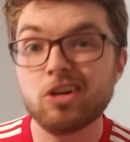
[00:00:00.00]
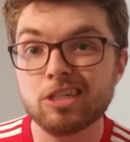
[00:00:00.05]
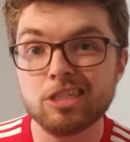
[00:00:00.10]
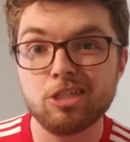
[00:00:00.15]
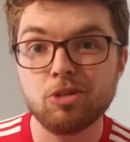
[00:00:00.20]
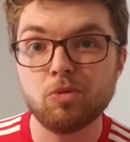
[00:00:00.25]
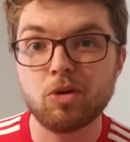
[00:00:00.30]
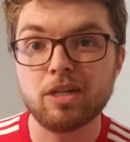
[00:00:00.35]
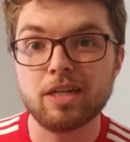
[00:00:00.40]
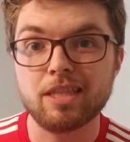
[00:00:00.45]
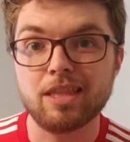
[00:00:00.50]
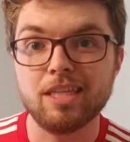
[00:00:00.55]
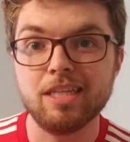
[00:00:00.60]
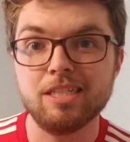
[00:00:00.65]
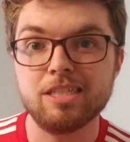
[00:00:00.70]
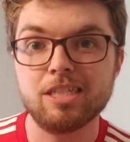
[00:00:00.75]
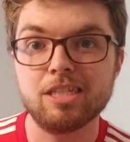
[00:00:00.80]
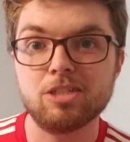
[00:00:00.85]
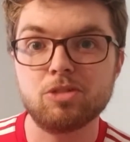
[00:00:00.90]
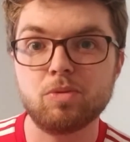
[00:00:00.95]
as you want at the
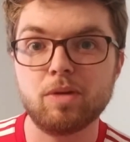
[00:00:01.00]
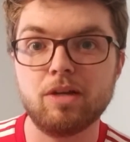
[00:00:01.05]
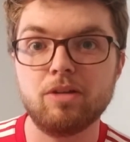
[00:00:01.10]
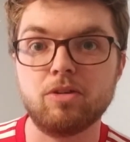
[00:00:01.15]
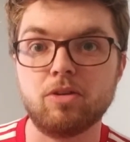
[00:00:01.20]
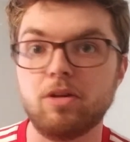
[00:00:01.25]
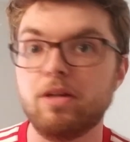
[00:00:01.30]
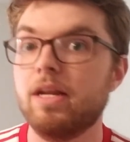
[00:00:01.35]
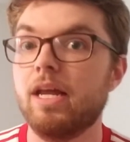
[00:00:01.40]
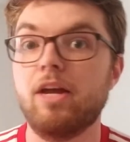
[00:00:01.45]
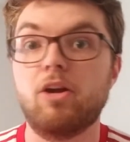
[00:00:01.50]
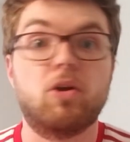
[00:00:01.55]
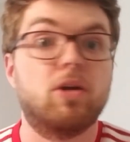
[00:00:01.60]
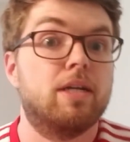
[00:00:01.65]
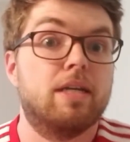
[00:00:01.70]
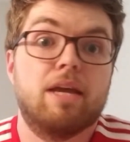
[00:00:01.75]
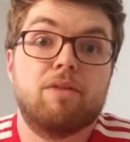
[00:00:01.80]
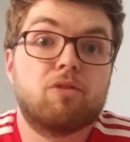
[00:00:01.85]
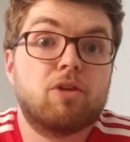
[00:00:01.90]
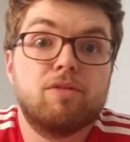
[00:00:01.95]
easiest round, or
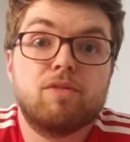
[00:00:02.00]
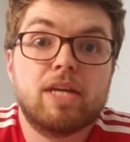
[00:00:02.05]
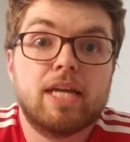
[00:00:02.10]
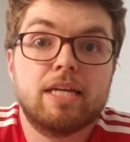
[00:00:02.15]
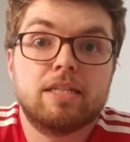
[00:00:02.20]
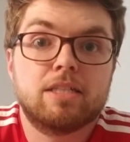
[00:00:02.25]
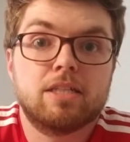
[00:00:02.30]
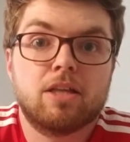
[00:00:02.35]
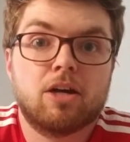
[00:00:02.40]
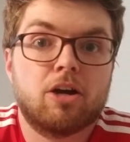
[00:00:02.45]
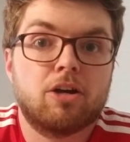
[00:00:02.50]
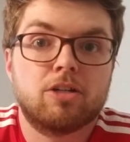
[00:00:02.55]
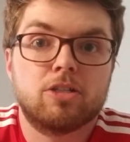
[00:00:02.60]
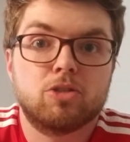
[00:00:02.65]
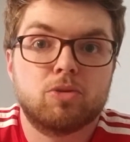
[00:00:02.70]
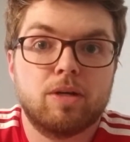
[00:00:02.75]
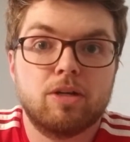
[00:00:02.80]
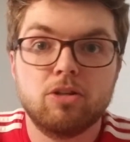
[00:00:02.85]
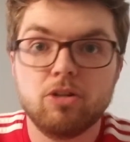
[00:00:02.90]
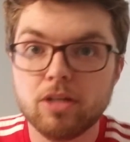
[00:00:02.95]
never even get to the hardest
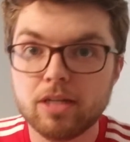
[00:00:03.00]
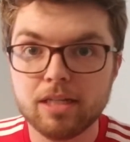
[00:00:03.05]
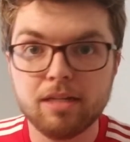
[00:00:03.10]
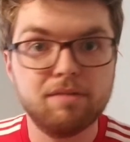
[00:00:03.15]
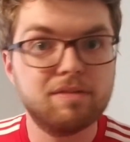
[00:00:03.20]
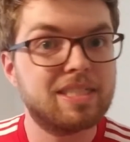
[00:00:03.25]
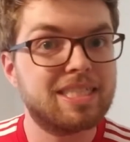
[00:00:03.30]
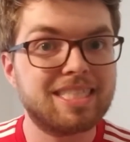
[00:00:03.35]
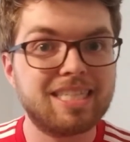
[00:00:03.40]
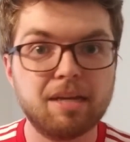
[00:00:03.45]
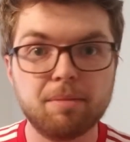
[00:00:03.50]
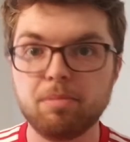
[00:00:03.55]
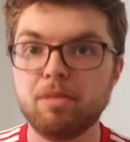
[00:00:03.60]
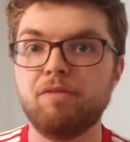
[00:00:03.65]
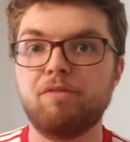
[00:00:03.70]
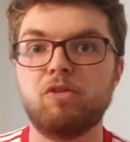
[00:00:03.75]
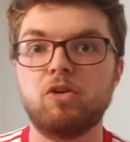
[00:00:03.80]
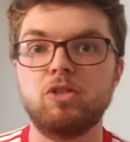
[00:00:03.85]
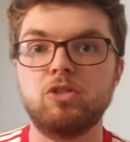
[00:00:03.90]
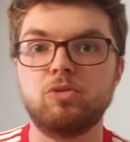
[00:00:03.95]
round, or you can even skip the
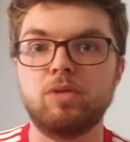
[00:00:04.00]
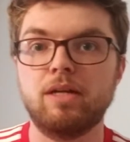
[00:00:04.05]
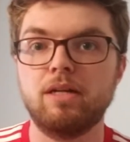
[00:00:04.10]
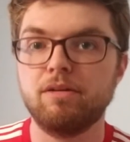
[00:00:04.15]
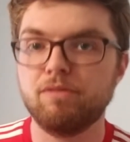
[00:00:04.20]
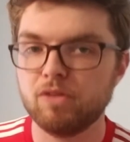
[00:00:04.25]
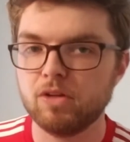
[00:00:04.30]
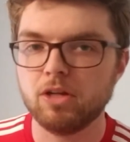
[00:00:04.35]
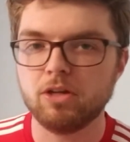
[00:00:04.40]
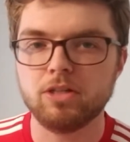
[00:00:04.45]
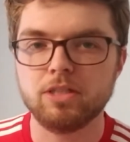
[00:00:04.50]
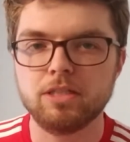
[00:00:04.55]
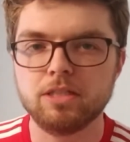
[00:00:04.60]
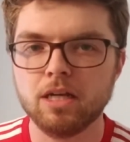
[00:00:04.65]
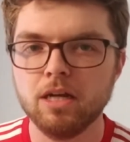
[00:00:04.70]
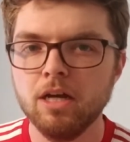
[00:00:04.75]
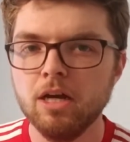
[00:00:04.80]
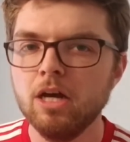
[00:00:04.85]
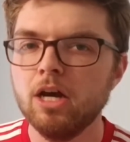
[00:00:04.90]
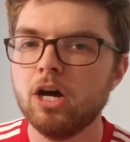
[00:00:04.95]
first round if you notice,
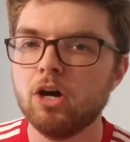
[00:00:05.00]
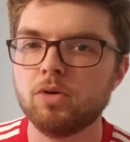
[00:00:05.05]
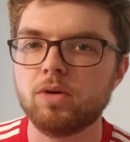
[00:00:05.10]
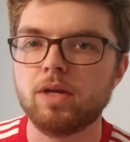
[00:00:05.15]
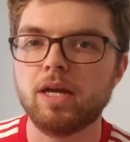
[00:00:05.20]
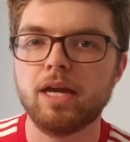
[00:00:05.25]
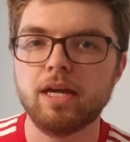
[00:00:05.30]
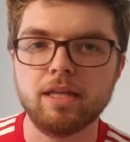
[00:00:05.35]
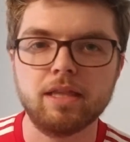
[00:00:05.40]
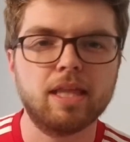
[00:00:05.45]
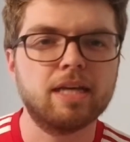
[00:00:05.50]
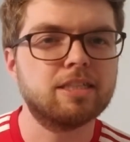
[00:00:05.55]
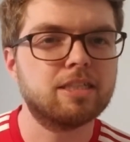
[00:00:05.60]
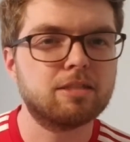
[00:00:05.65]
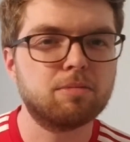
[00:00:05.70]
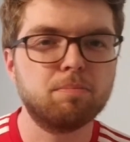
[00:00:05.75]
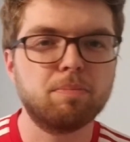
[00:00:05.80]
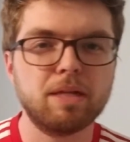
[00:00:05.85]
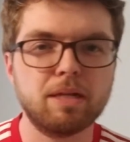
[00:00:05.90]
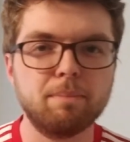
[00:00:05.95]
okay, that's
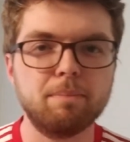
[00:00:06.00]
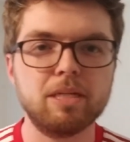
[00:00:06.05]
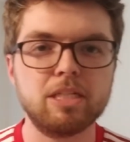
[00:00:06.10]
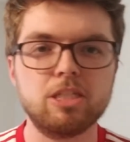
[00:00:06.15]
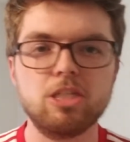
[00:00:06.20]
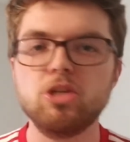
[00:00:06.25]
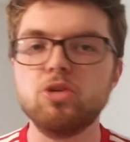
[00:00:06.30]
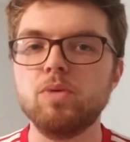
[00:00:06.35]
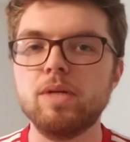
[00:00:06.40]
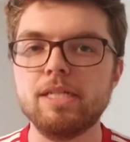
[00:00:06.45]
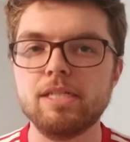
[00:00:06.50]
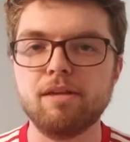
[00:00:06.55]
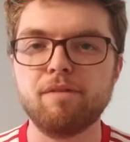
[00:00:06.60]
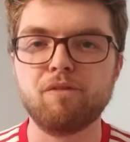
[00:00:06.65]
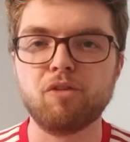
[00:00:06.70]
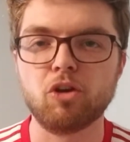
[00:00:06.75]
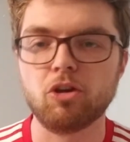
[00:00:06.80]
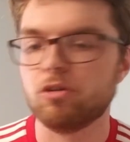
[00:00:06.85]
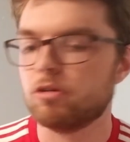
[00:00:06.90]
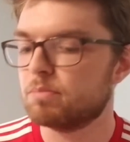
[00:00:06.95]
been a bit too easy
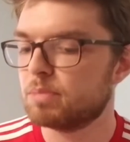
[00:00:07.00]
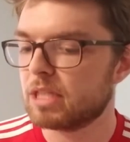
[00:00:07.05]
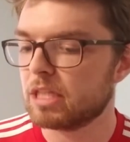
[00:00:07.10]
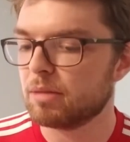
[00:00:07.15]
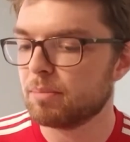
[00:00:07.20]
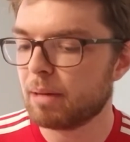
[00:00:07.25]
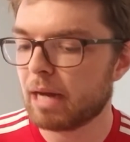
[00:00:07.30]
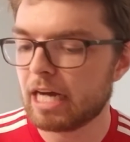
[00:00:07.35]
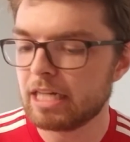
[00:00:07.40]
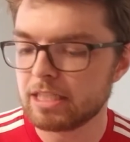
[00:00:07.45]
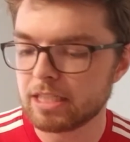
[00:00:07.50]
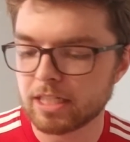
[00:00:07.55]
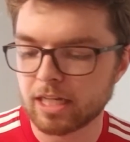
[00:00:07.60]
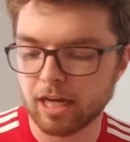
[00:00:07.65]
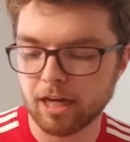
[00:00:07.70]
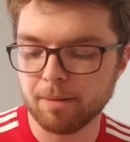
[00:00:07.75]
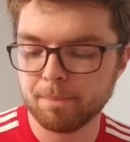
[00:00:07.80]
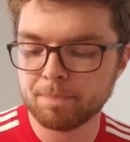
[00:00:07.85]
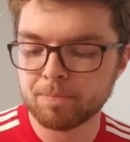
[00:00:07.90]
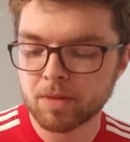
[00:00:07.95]
for groups in the past,
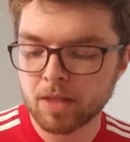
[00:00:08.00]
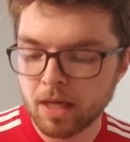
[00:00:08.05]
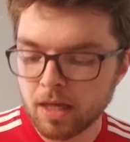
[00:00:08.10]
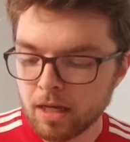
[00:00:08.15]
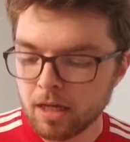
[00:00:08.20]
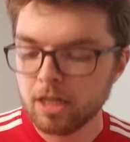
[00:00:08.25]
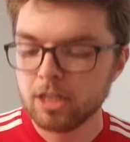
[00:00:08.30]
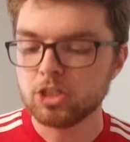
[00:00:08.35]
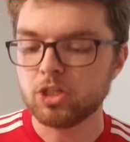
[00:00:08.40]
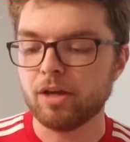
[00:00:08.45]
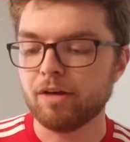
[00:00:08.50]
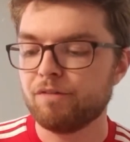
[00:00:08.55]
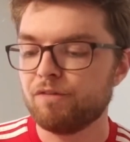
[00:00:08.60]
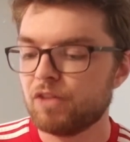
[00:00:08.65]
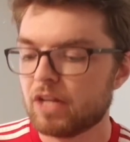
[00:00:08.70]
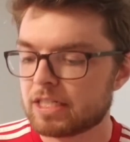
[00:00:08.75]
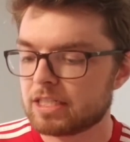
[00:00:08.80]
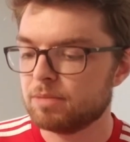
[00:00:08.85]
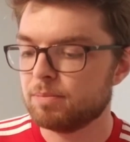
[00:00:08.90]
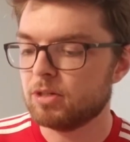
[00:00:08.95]
okay? So you have
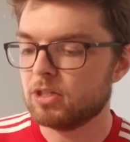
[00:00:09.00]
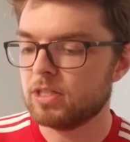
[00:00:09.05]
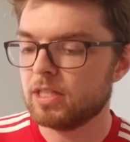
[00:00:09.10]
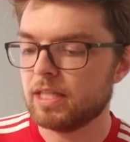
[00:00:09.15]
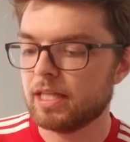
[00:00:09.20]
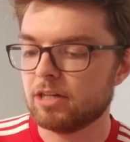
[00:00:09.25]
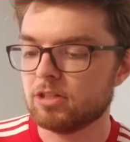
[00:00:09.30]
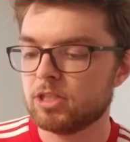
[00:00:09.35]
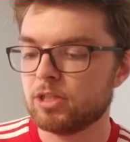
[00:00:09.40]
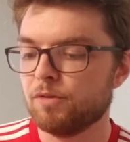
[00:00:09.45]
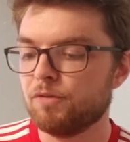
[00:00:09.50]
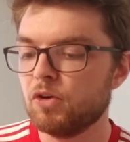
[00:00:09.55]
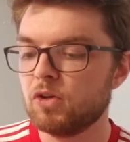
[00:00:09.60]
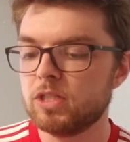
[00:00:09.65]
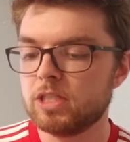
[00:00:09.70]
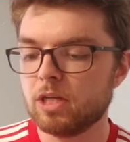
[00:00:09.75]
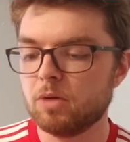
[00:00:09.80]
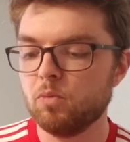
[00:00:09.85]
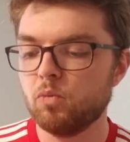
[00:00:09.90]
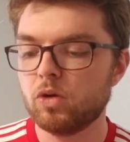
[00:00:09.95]
flexibility there. So
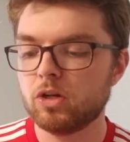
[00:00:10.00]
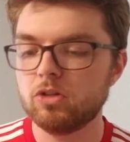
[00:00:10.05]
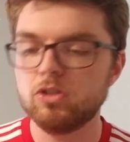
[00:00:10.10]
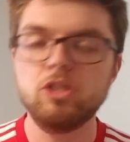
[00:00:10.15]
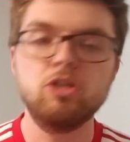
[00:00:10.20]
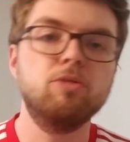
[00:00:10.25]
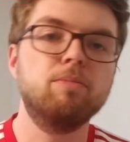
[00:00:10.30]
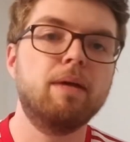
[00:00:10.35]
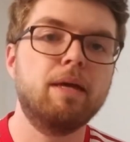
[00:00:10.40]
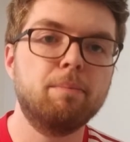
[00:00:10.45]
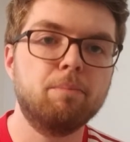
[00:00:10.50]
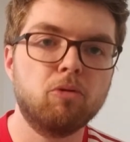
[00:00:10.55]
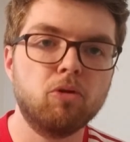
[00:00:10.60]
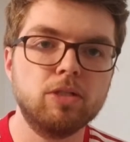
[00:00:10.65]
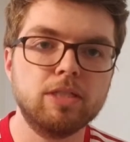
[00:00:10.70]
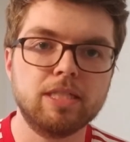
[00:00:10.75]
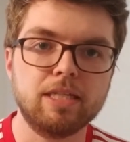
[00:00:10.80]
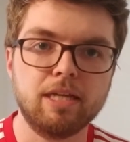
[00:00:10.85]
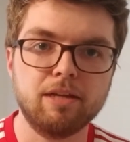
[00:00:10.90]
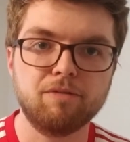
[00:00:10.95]
focus on 1 or 2 main
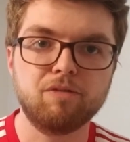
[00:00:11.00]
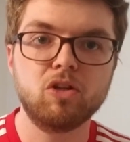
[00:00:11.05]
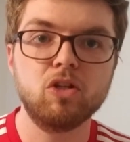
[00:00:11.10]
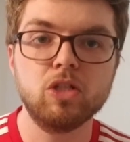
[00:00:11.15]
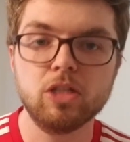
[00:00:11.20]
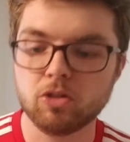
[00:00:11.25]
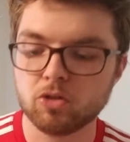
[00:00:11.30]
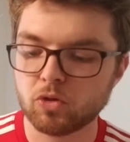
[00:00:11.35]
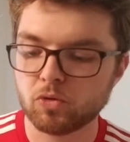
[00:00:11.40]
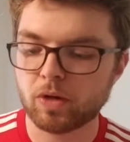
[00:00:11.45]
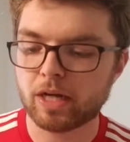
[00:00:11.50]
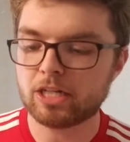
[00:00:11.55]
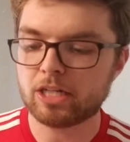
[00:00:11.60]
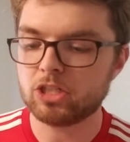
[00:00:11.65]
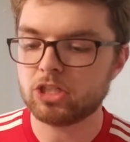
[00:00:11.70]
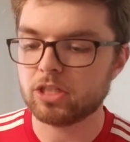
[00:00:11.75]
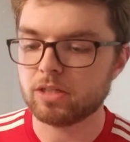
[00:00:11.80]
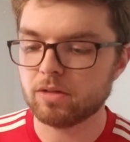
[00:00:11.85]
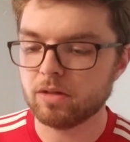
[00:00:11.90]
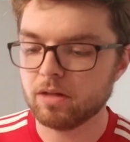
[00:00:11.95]
points and give clear direction.